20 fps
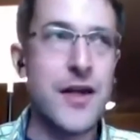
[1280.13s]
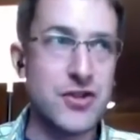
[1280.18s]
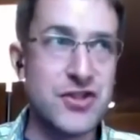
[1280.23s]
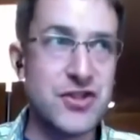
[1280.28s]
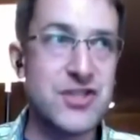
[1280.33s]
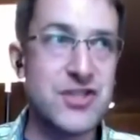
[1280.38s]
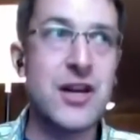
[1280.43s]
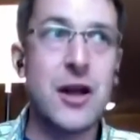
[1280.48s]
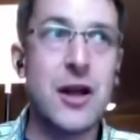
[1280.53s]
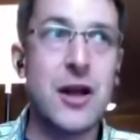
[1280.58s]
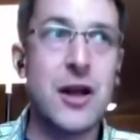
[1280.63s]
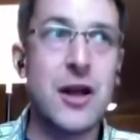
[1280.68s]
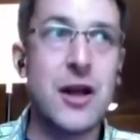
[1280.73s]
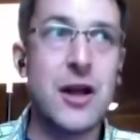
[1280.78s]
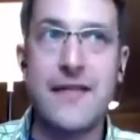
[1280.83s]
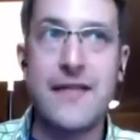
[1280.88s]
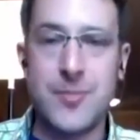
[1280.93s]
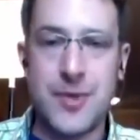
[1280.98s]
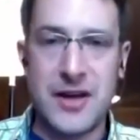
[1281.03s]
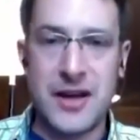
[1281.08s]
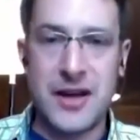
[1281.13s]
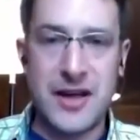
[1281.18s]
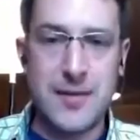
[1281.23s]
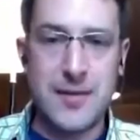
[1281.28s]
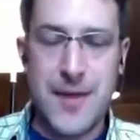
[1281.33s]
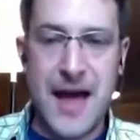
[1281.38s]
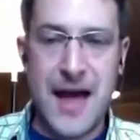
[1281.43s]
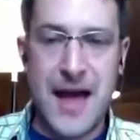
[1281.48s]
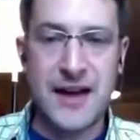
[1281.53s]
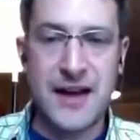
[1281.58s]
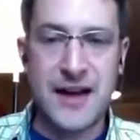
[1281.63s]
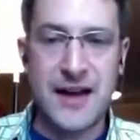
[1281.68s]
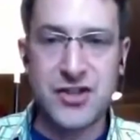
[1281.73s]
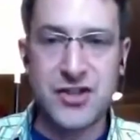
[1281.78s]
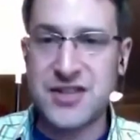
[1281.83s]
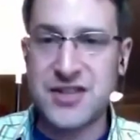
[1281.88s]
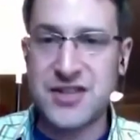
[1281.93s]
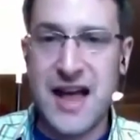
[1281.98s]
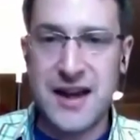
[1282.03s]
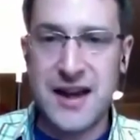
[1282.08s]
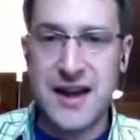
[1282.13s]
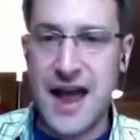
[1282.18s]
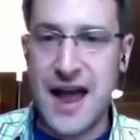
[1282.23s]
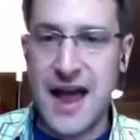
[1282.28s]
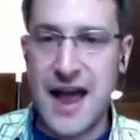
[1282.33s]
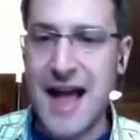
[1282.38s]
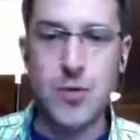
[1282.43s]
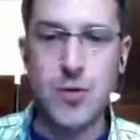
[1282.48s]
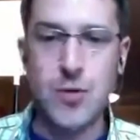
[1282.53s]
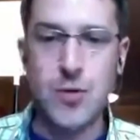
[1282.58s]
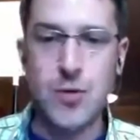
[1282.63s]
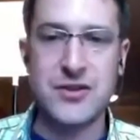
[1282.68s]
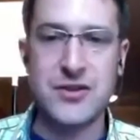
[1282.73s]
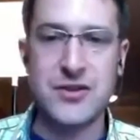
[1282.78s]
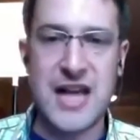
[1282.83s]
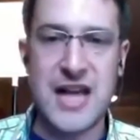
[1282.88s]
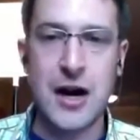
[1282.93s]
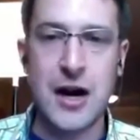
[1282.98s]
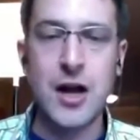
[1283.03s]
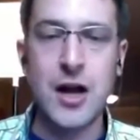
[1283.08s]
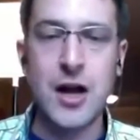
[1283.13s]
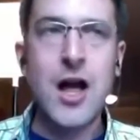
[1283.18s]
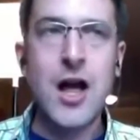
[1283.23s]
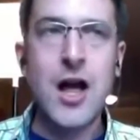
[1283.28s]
that are still having a big impact just on occupiers there.